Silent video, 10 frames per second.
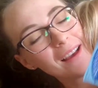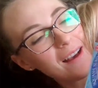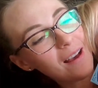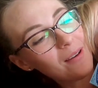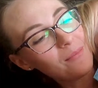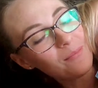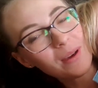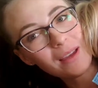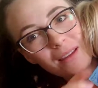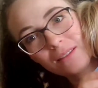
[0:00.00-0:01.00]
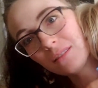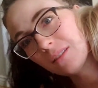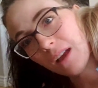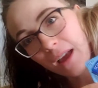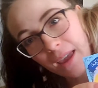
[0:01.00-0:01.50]
But
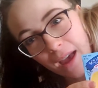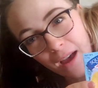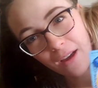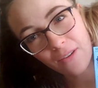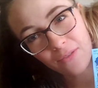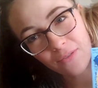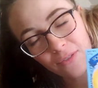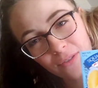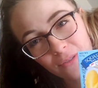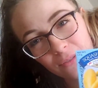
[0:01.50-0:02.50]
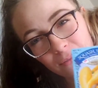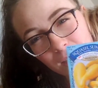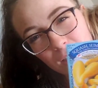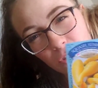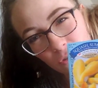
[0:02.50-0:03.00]

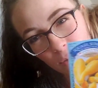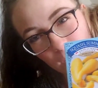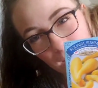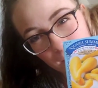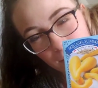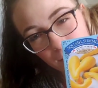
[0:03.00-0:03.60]
this is usually what I